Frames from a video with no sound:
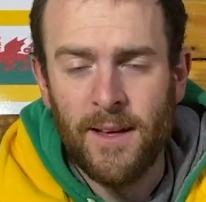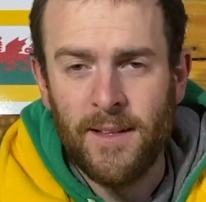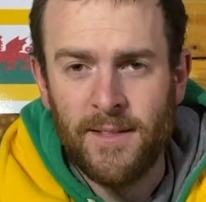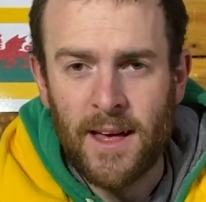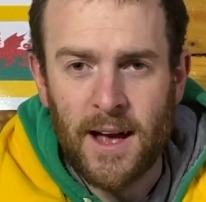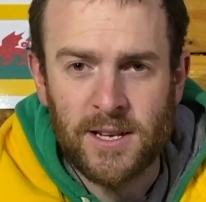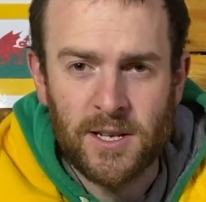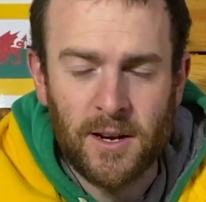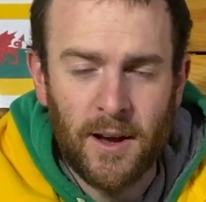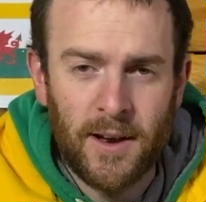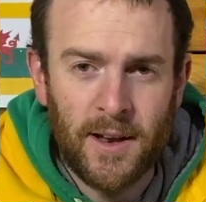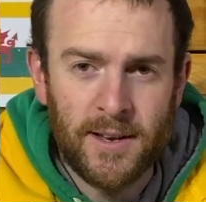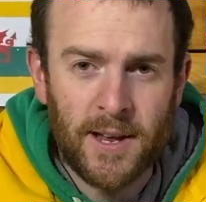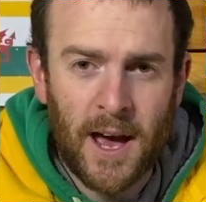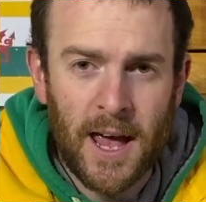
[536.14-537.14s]
that's the
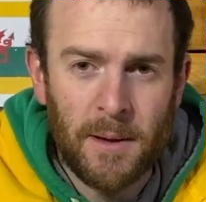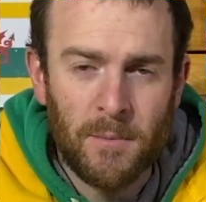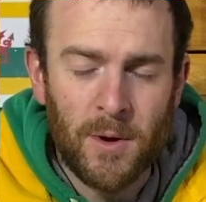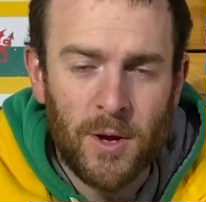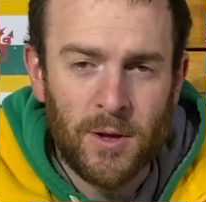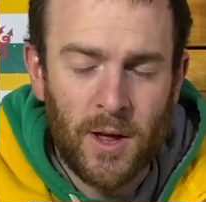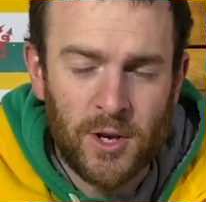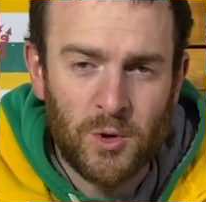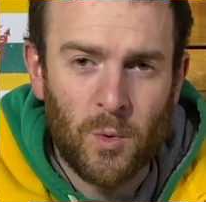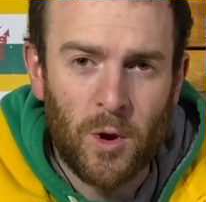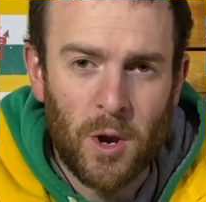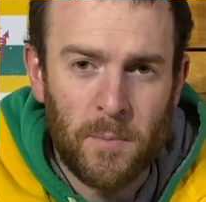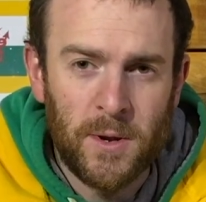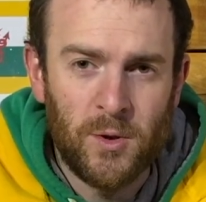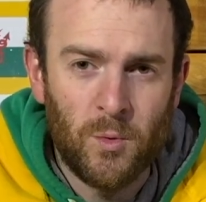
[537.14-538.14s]
kind of time that you
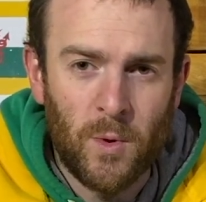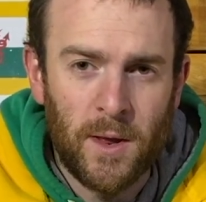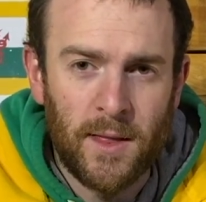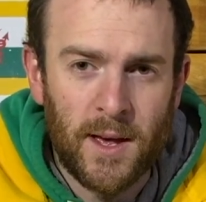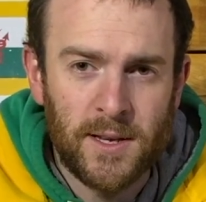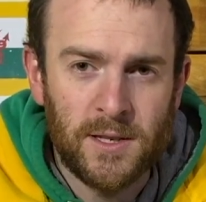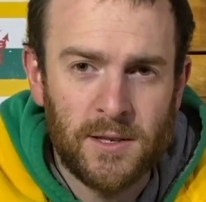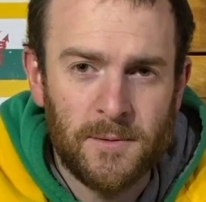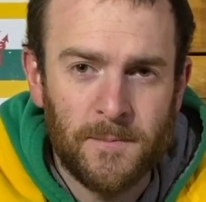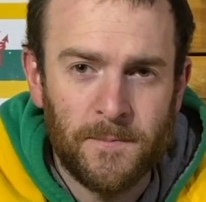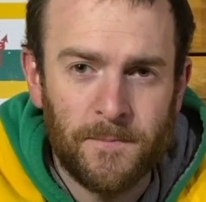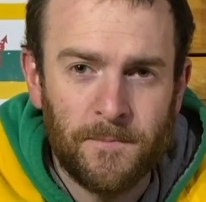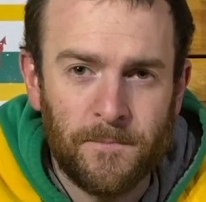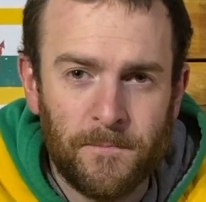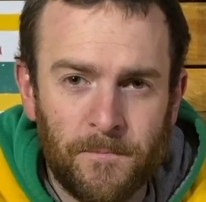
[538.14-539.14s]
want to be doing this.
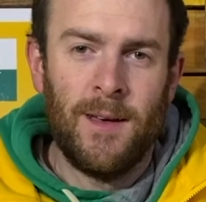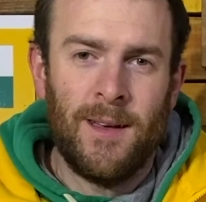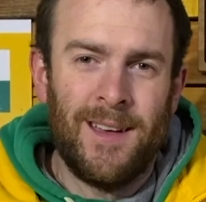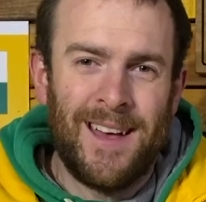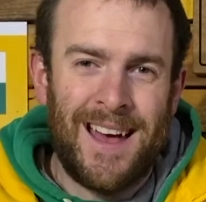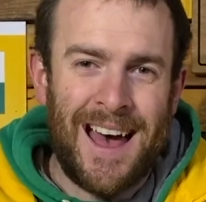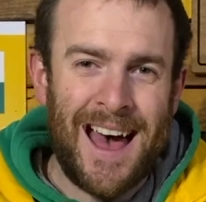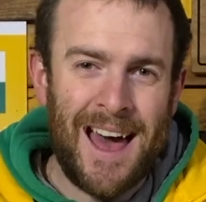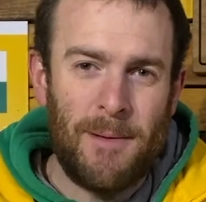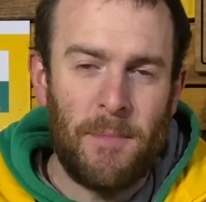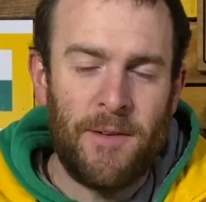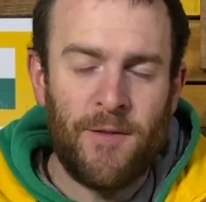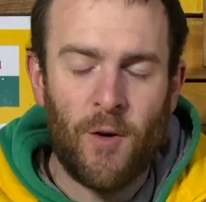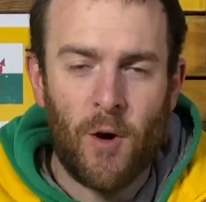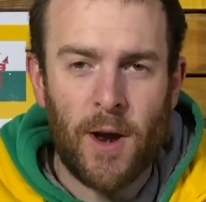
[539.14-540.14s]
And
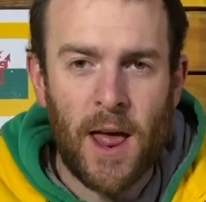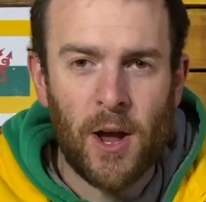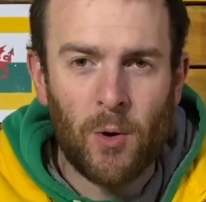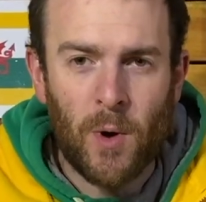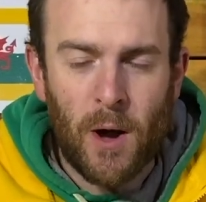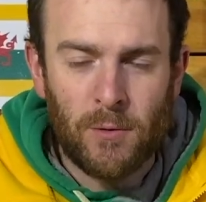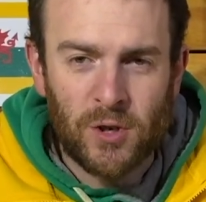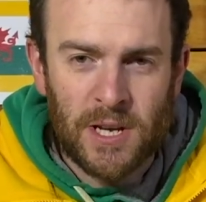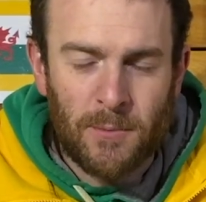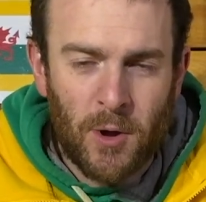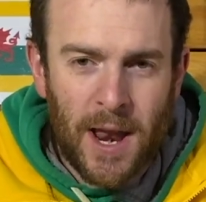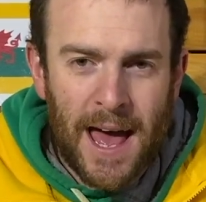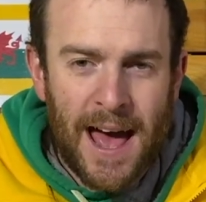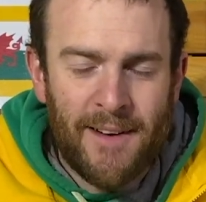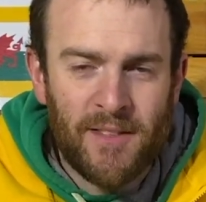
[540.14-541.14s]
before I go out, because I'm
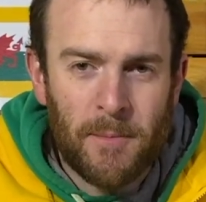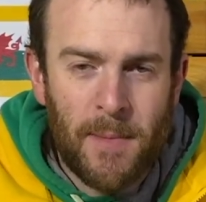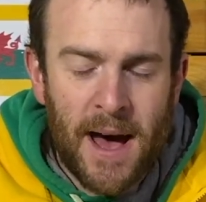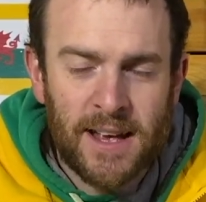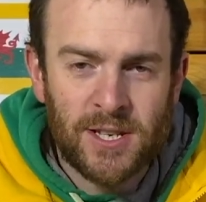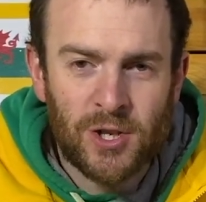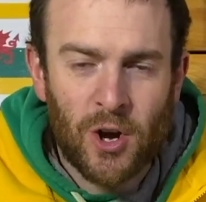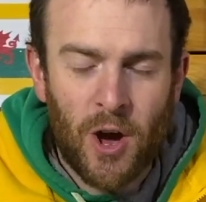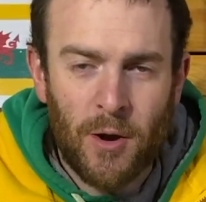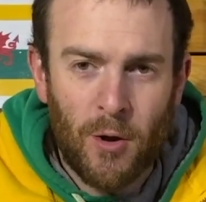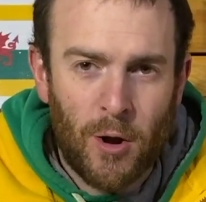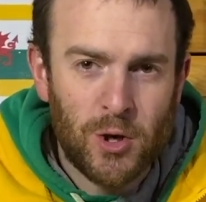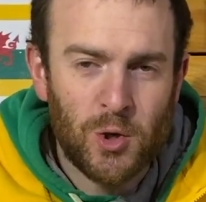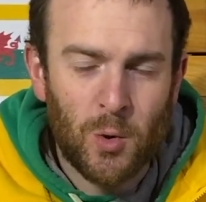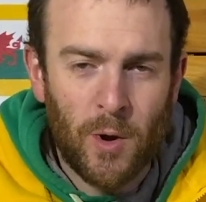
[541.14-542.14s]
going to have the mask on,
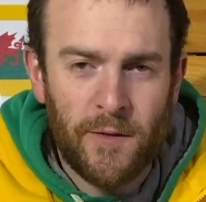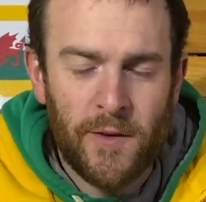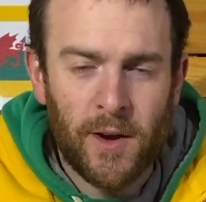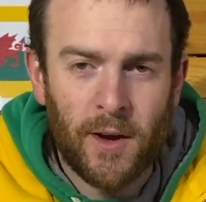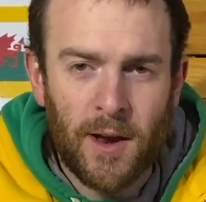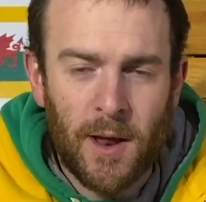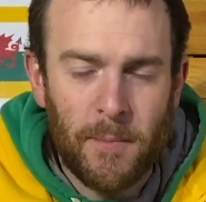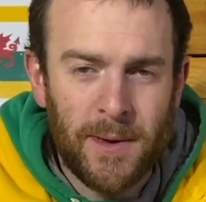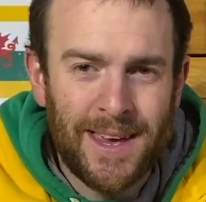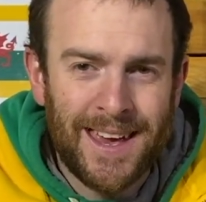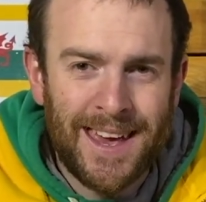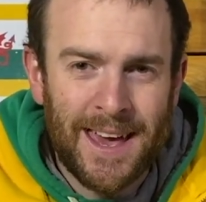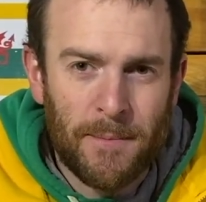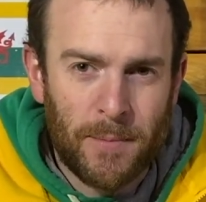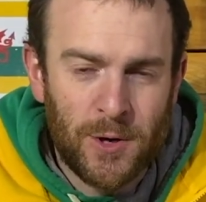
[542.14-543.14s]
not sure if you're going to be
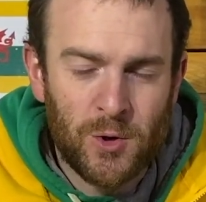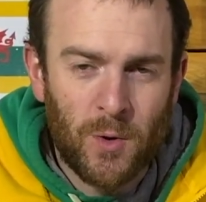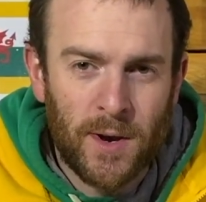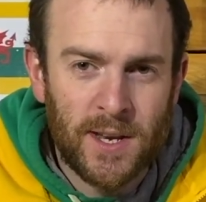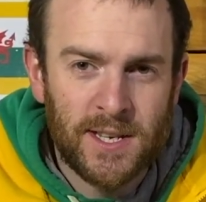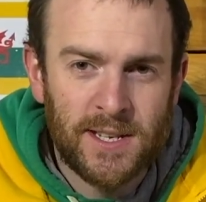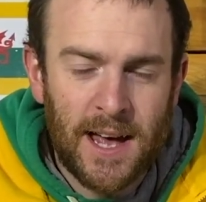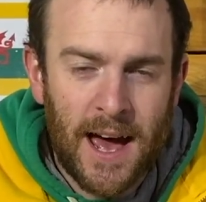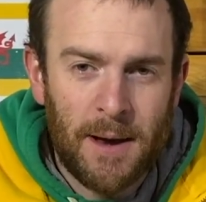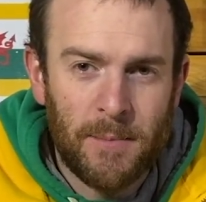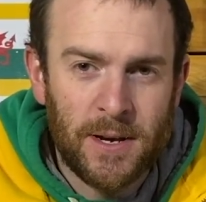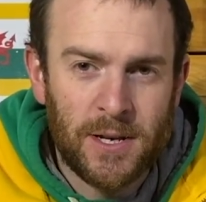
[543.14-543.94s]
able to understand me